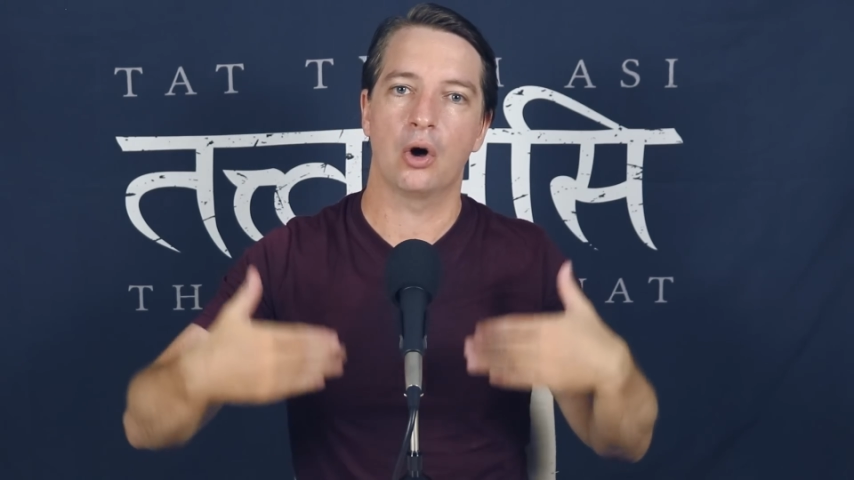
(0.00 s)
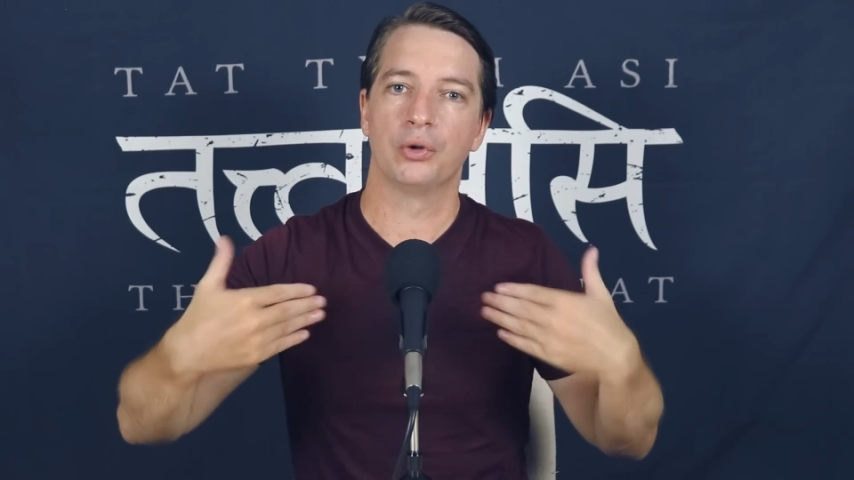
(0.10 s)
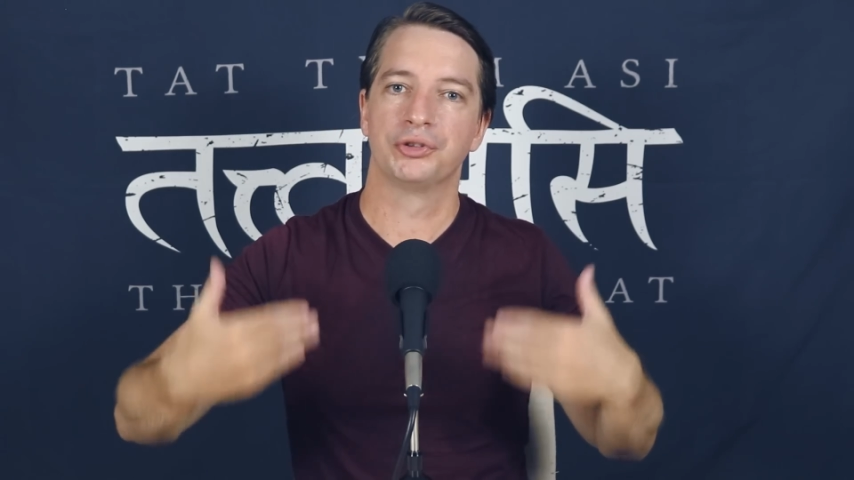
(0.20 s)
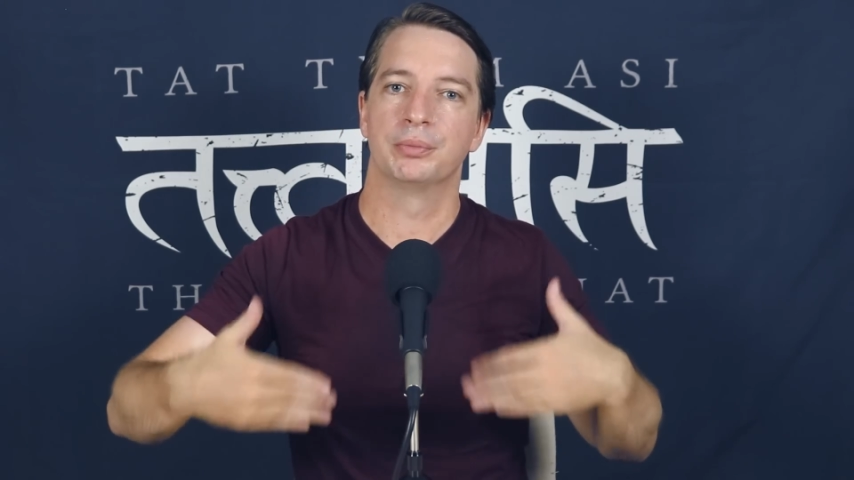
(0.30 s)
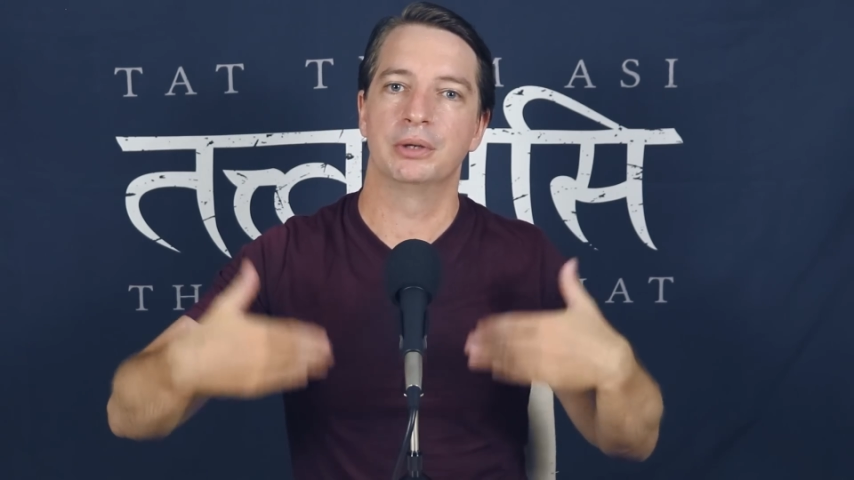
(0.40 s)

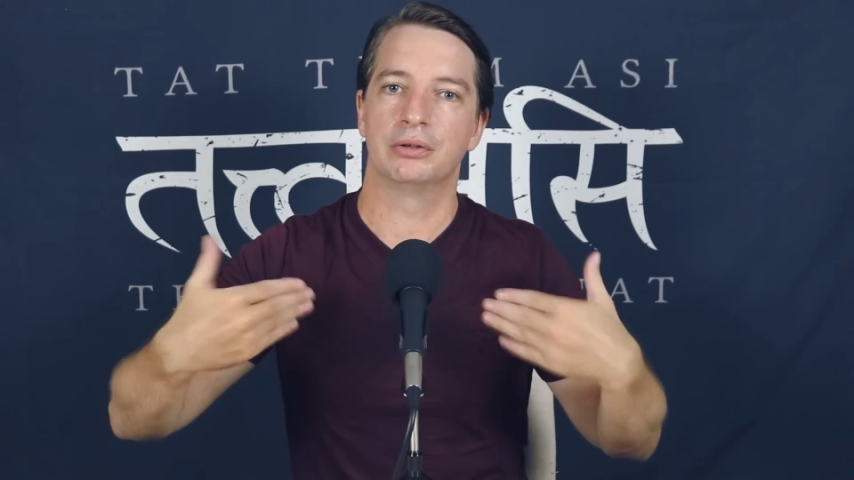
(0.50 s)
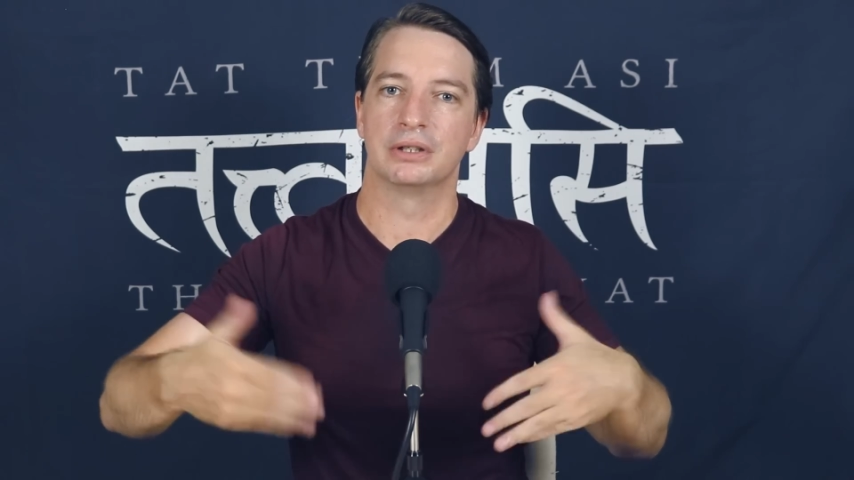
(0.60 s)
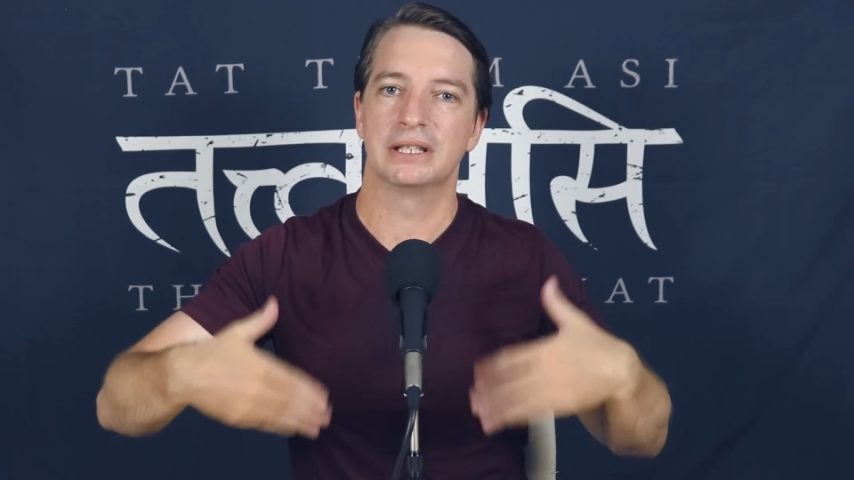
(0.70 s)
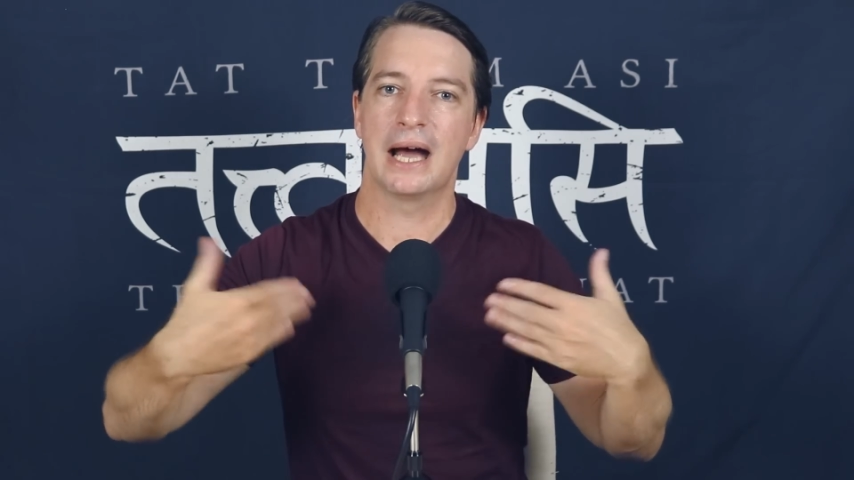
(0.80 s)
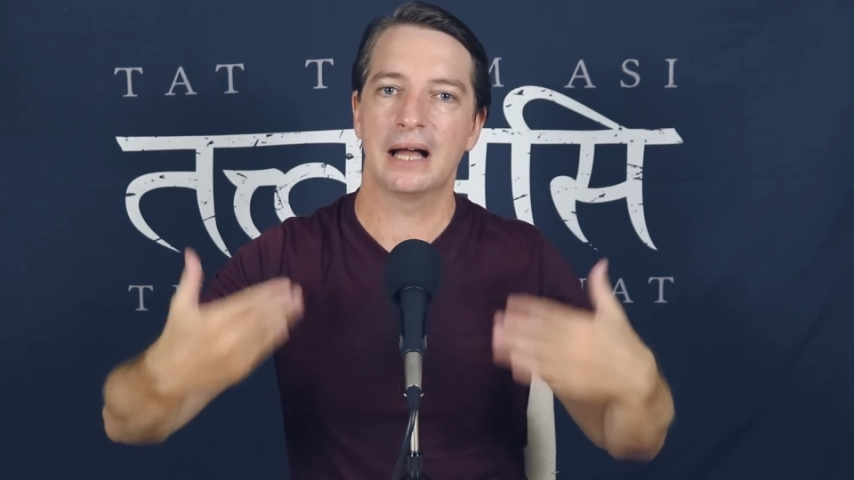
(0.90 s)
ultimate
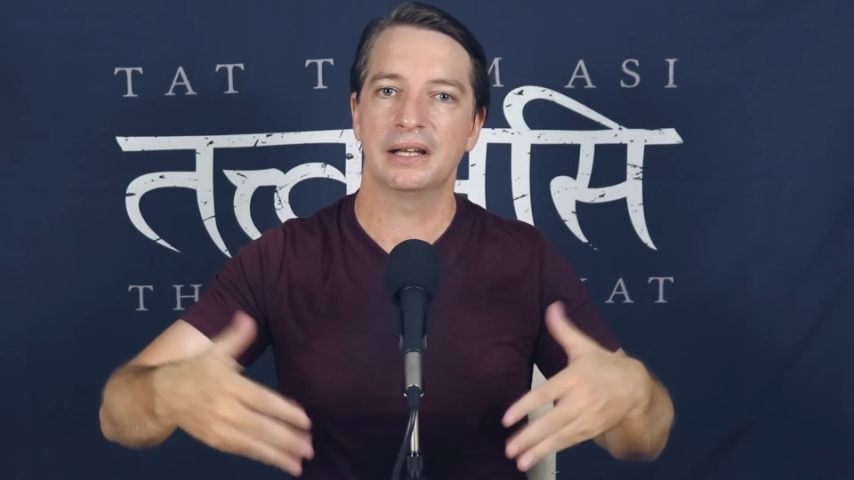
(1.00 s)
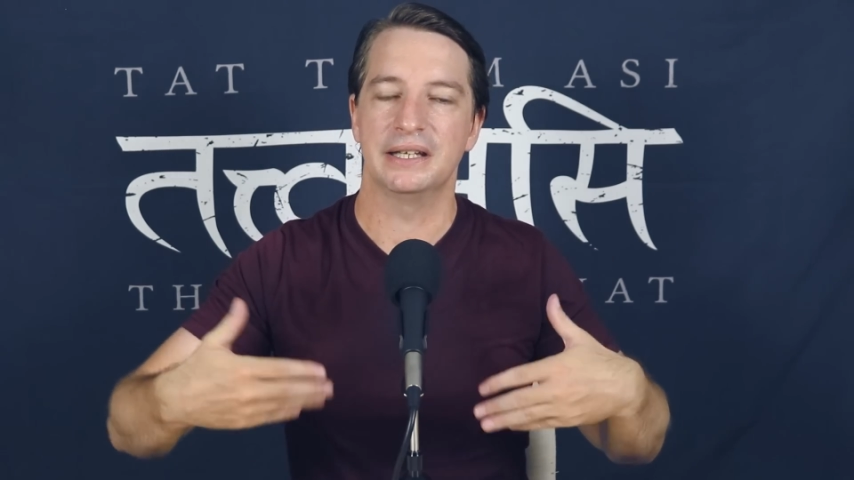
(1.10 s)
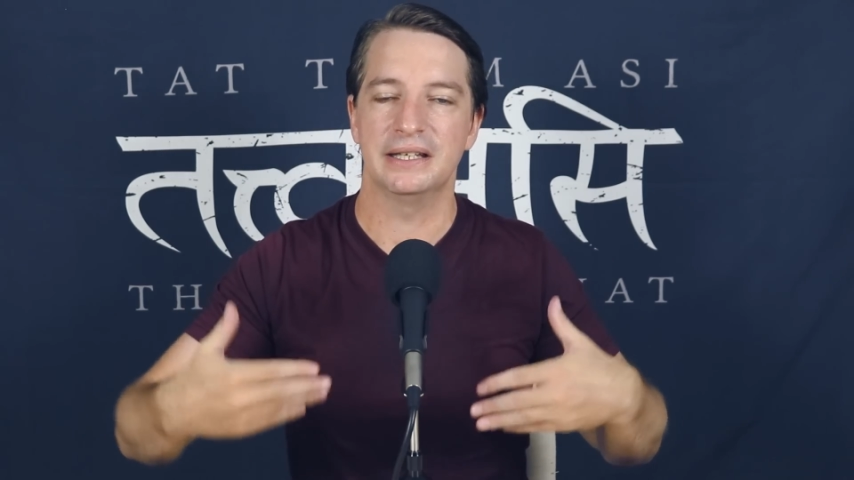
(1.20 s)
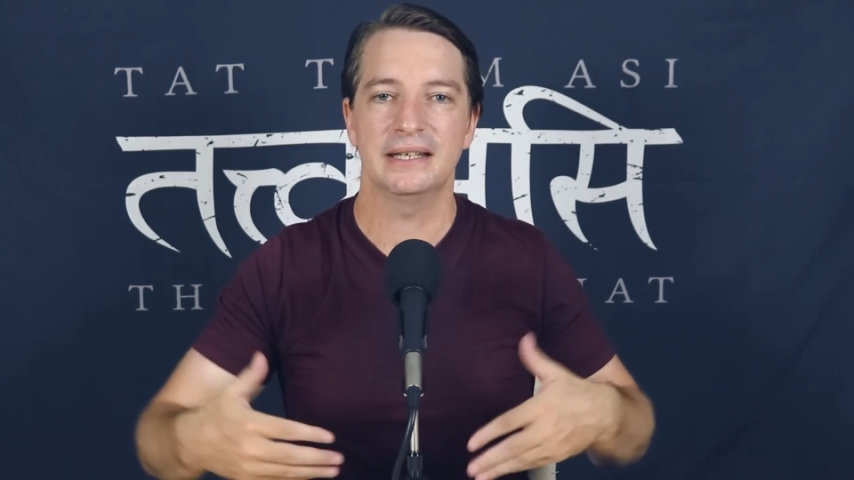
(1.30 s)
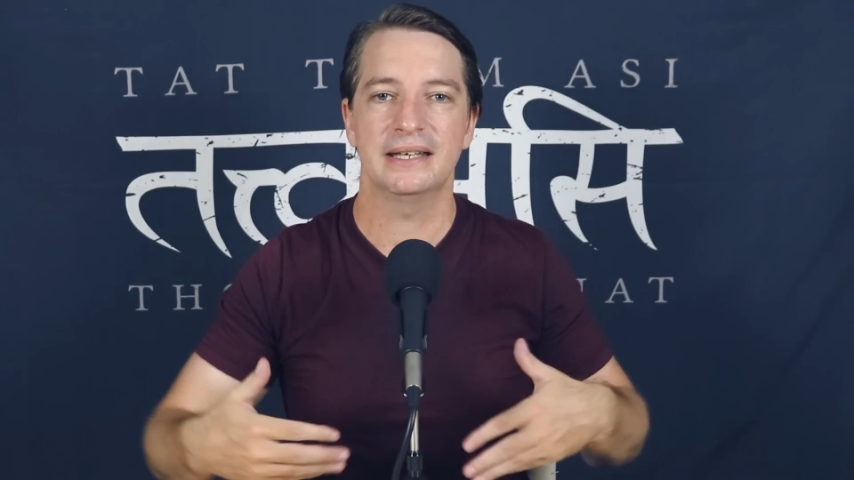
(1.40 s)
reality